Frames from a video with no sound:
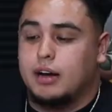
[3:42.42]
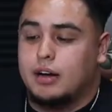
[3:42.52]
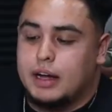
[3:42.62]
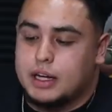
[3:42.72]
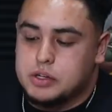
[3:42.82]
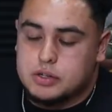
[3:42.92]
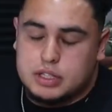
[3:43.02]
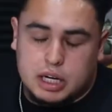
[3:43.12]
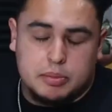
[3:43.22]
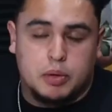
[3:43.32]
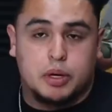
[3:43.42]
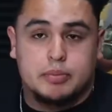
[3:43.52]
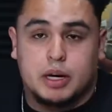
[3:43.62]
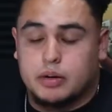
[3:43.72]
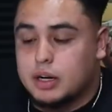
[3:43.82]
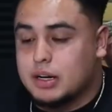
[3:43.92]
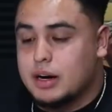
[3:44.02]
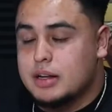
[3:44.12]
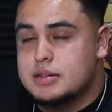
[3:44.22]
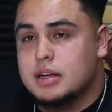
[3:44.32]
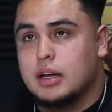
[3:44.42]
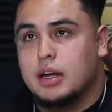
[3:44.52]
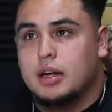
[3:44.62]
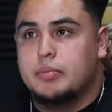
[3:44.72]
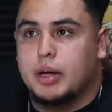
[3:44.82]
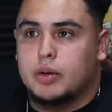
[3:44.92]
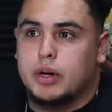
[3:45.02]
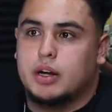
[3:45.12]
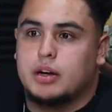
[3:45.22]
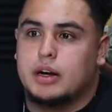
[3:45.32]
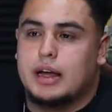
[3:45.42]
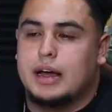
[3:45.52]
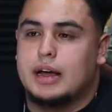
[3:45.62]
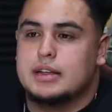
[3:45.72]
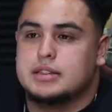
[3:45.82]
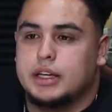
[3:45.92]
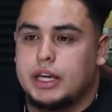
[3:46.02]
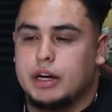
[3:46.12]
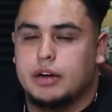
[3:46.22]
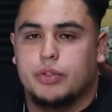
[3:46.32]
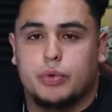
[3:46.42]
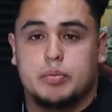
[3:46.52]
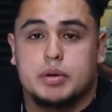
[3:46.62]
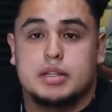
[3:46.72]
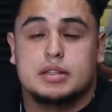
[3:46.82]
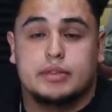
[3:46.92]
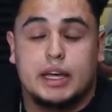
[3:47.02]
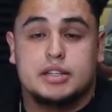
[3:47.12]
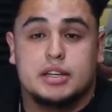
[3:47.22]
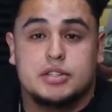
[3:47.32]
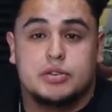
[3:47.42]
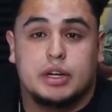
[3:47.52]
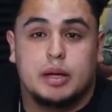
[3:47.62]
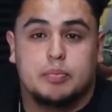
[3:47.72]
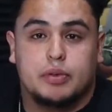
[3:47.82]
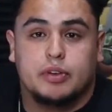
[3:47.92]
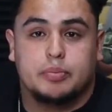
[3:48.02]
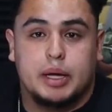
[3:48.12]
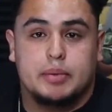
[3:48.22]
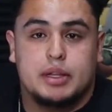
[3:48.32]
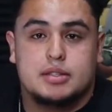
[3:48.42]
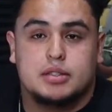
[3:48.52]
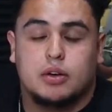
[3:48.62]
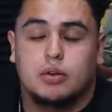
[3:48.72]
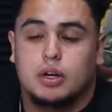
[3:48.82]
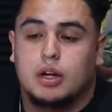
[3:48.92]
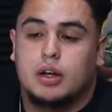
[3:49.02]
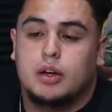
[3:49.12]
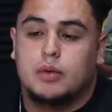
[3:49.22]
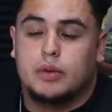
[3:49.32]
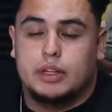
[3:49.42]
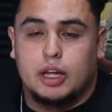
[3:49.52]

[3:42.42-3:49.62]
all. I co-signed them on one of my credit cards. My credit card has a year and 3 months of age history and perfect payments. So when